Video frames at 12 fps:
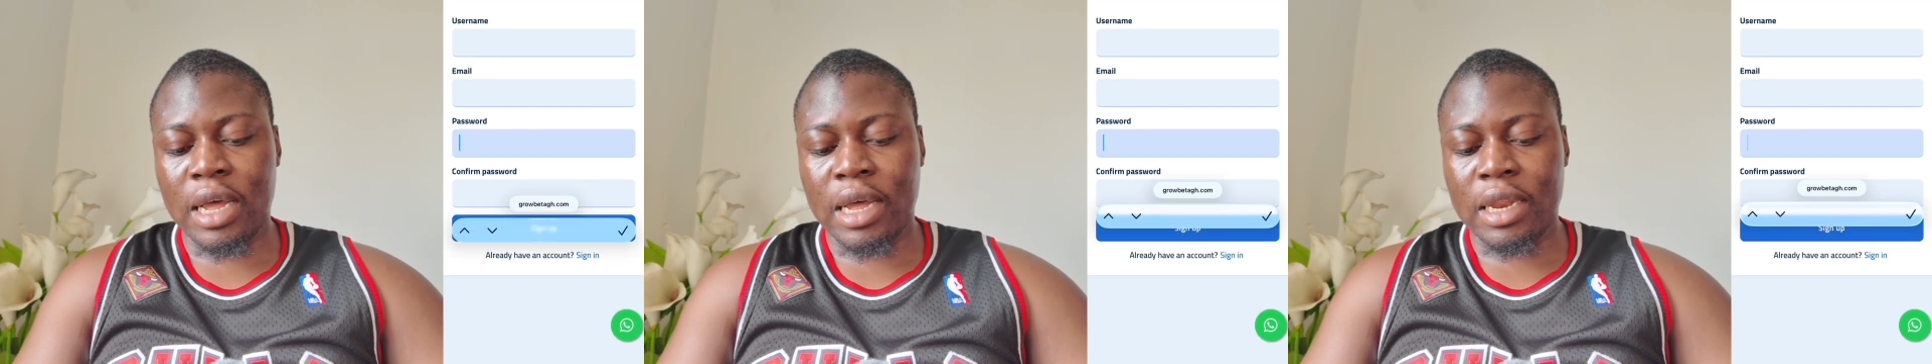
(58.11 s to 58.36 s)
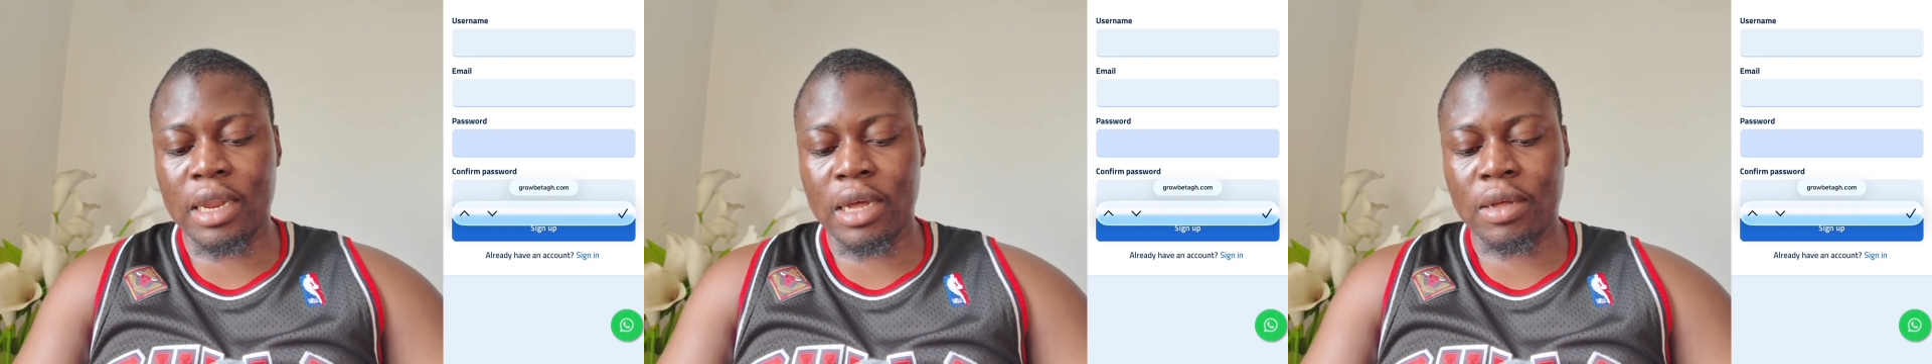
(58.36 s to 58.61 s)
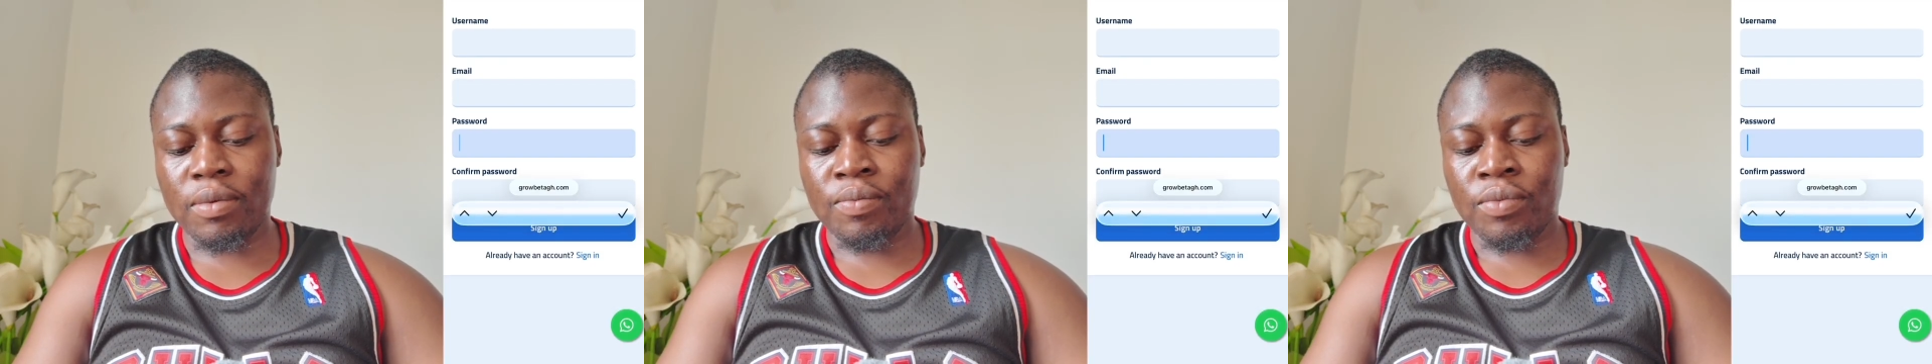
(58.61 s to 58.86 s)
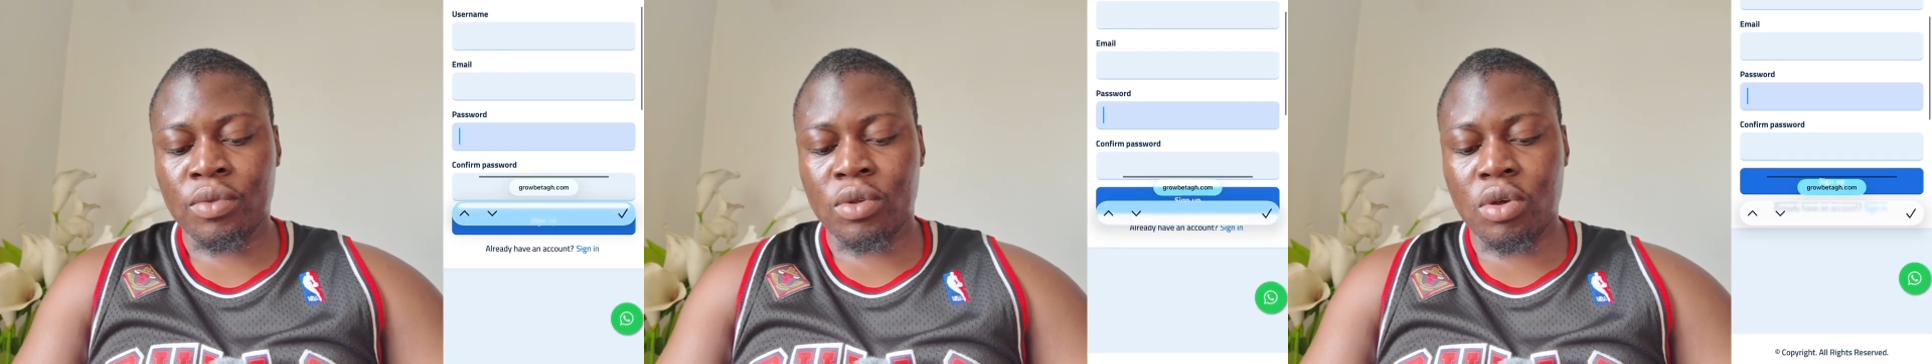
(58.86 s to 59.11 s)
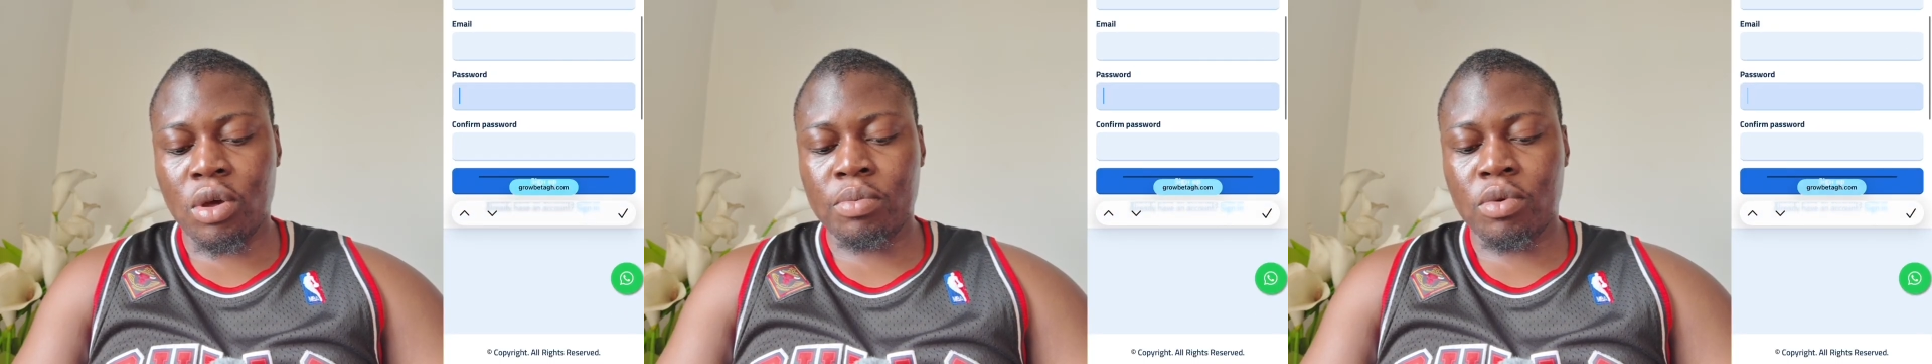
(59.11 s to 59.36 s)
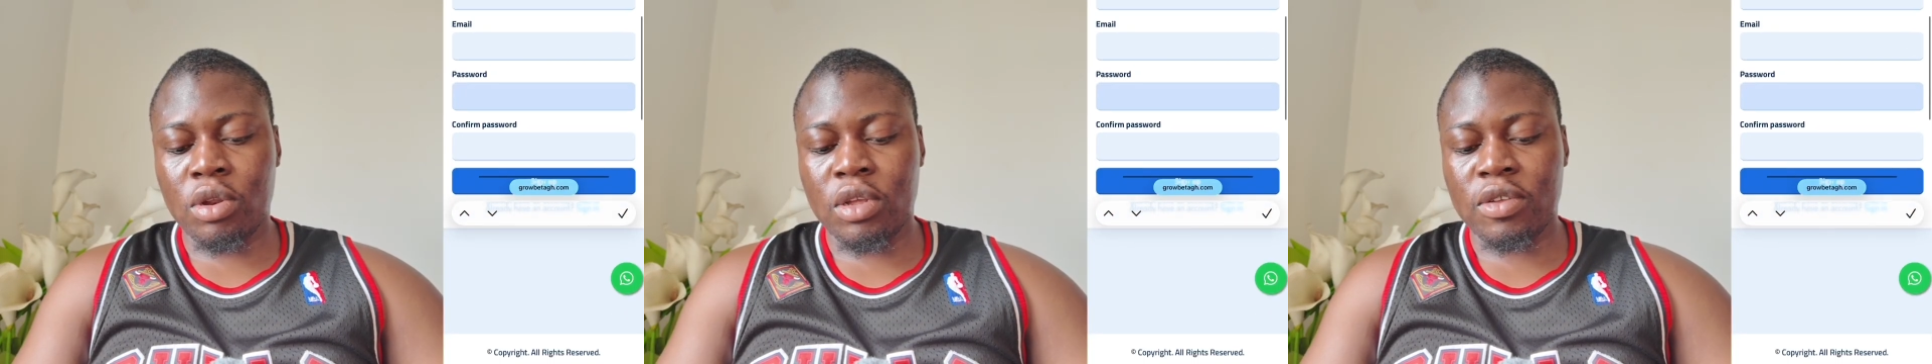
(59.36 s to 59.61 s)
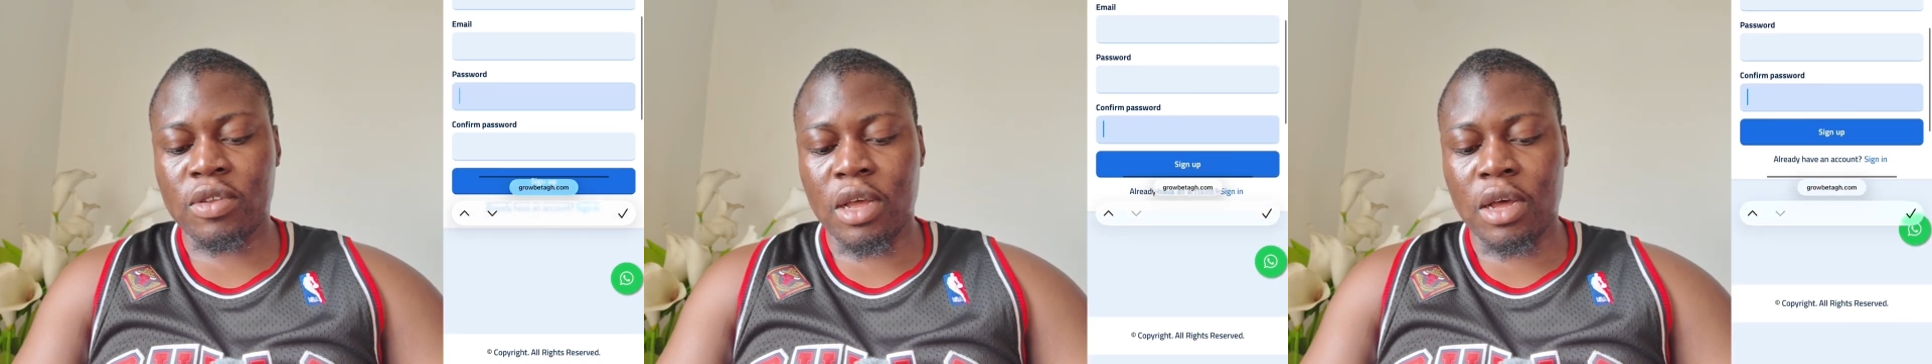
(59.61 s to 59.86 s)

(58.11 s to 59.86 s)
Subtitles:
and come to this